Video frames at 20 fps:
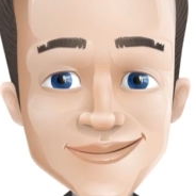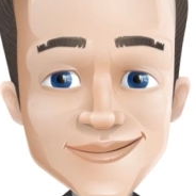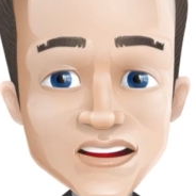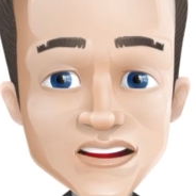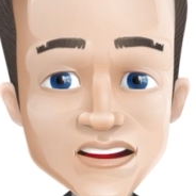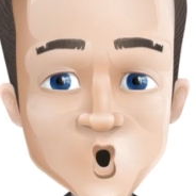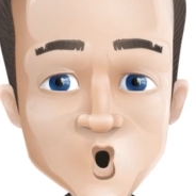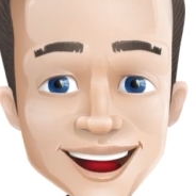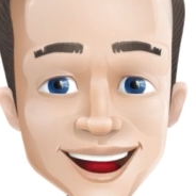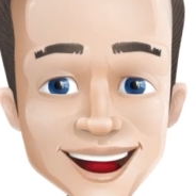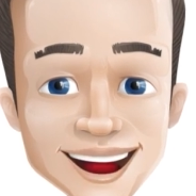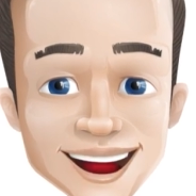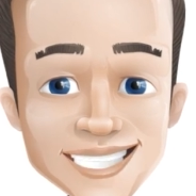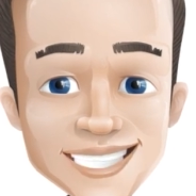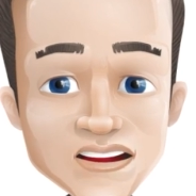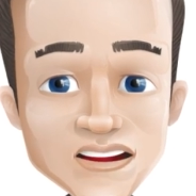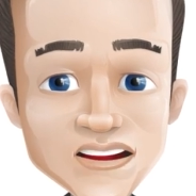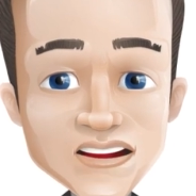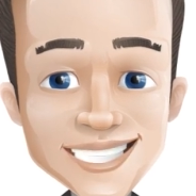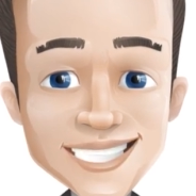Many
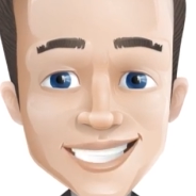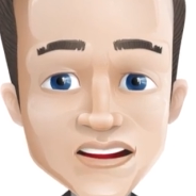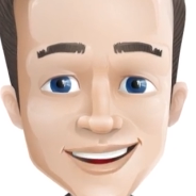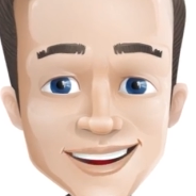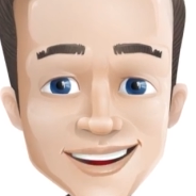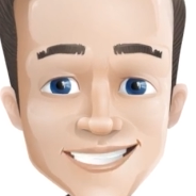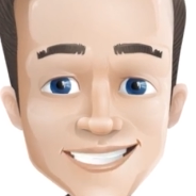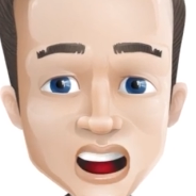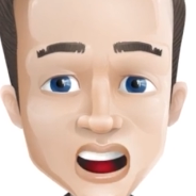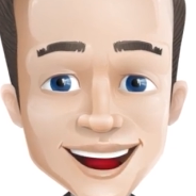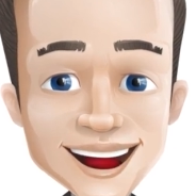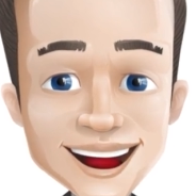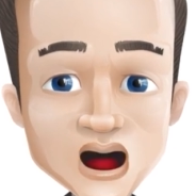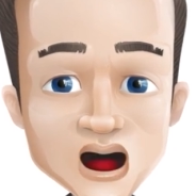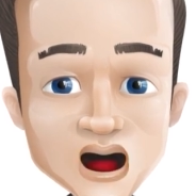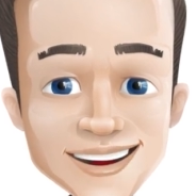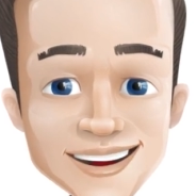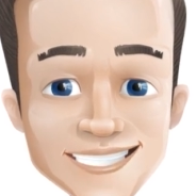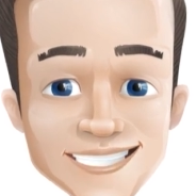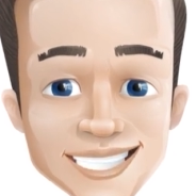opportunities
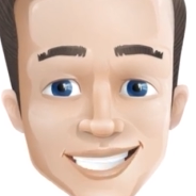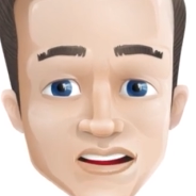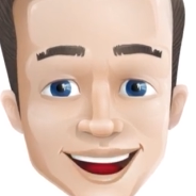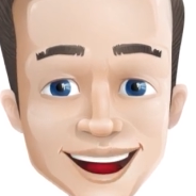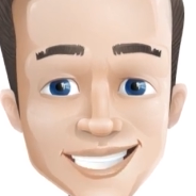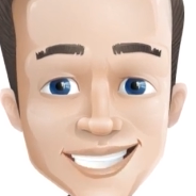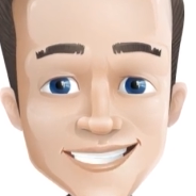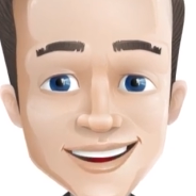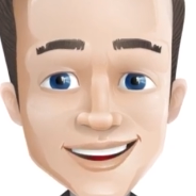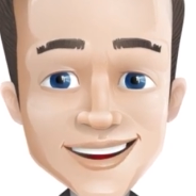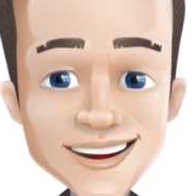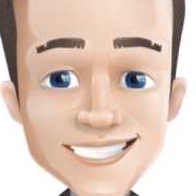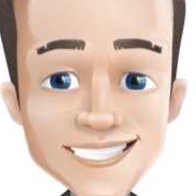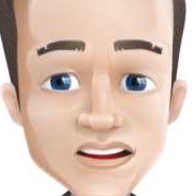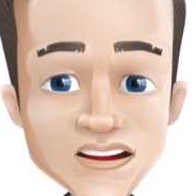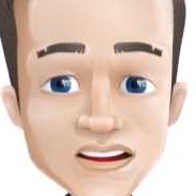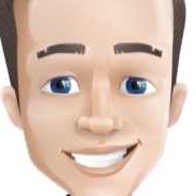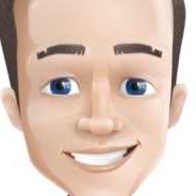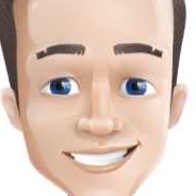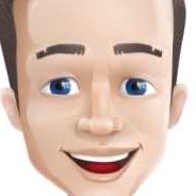leverage small changes in the
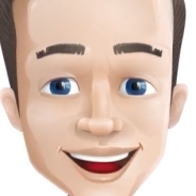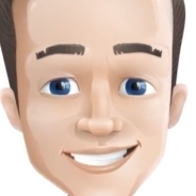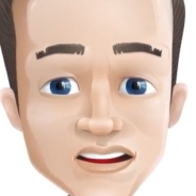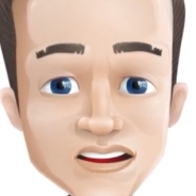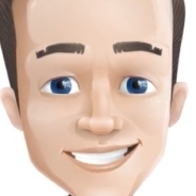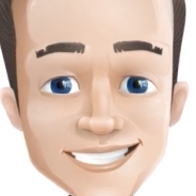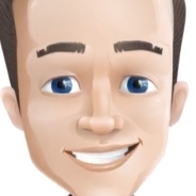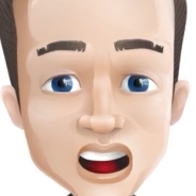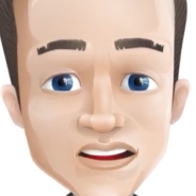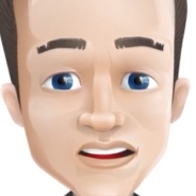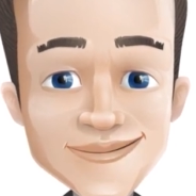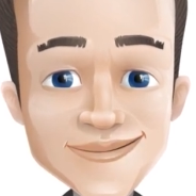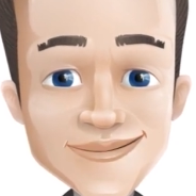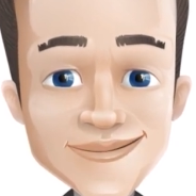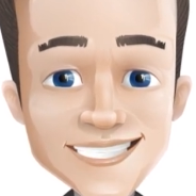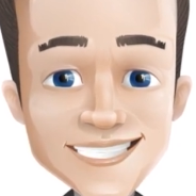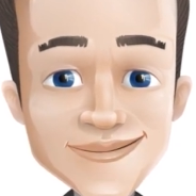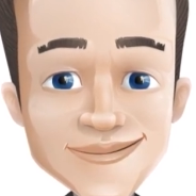price of a stock.